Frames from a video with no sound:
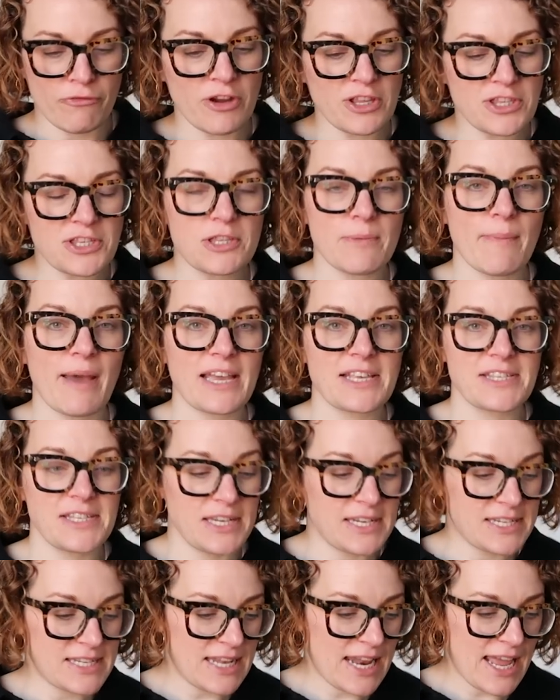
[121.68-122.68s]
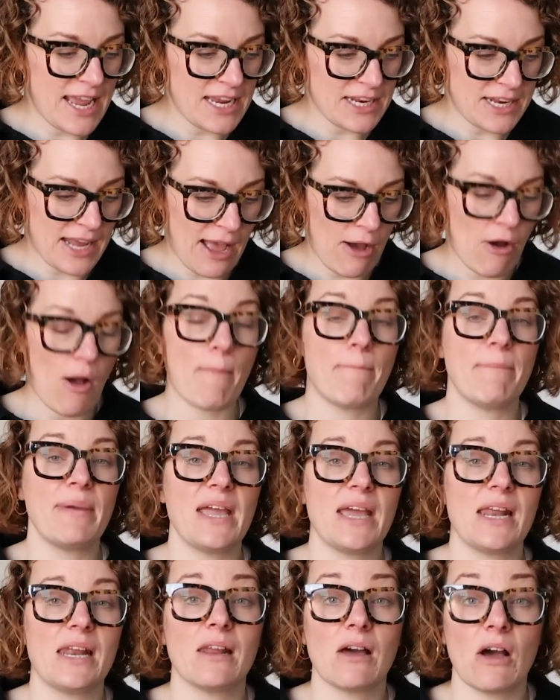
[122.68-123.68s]
front of the magazine is laid out a
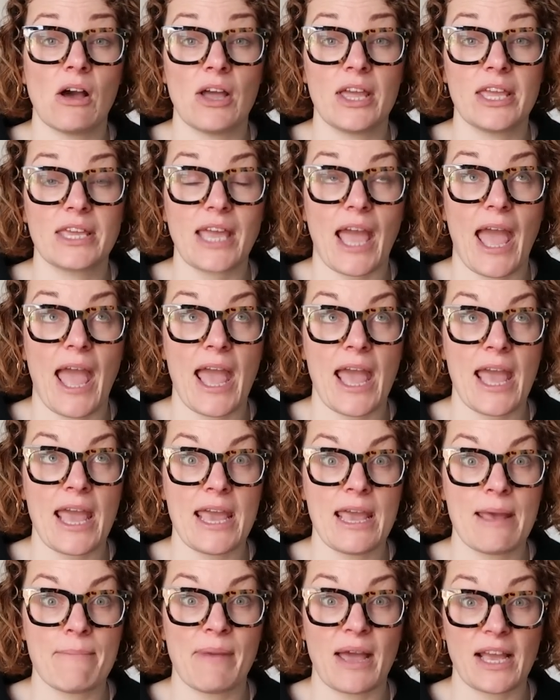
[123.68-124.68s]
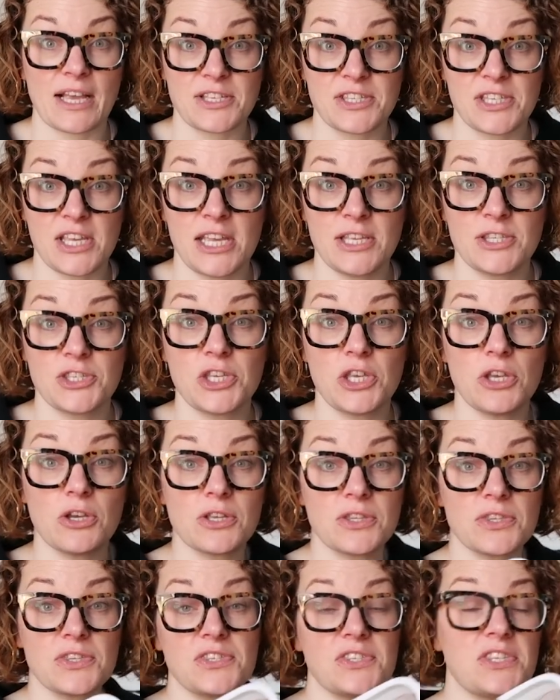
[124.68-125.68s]
bit like a magazine, so you
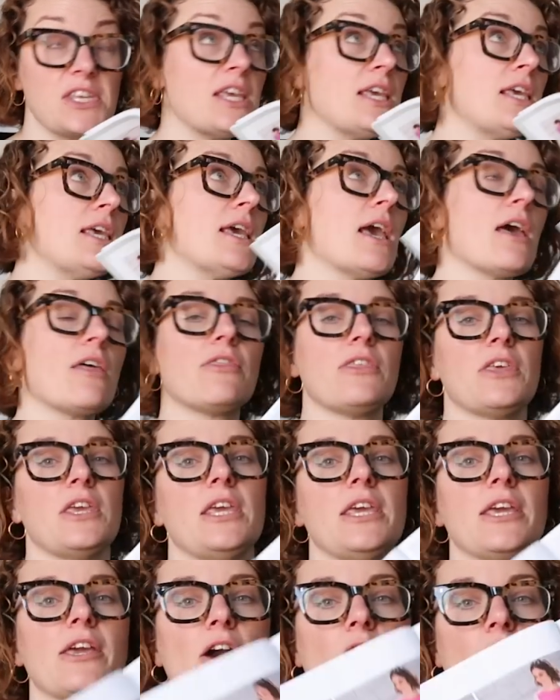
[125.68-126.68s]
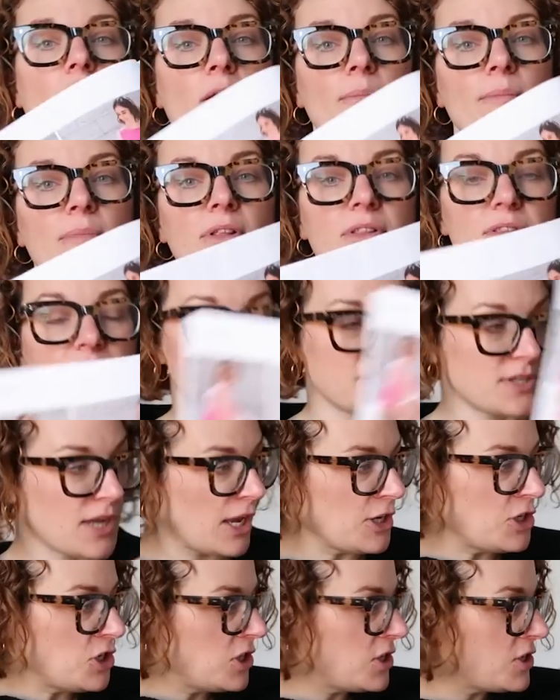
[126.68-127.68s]
can see the garments.
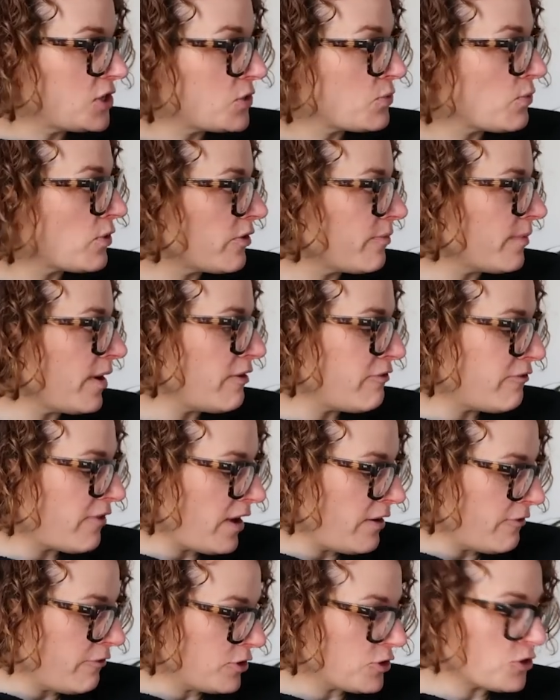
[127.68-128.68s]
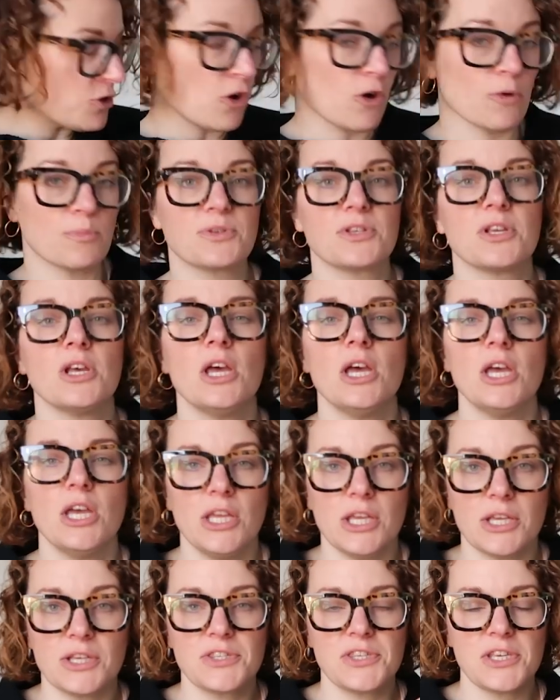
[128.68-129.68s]
Actually, this is one of my favourite tops.
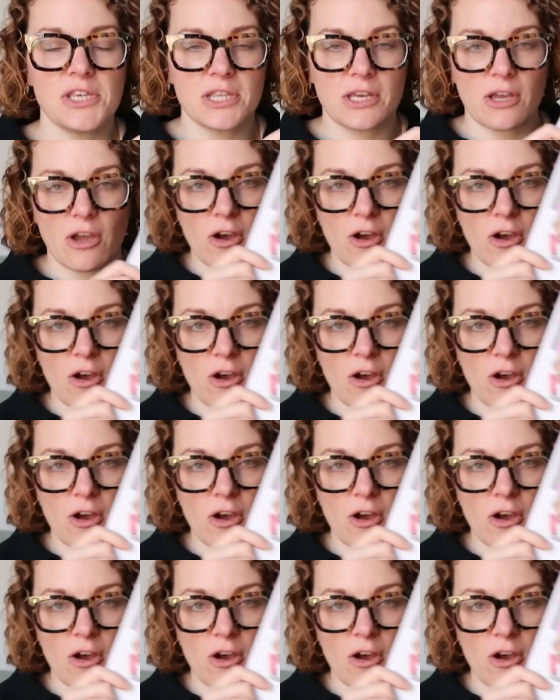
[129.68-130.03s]
You can see the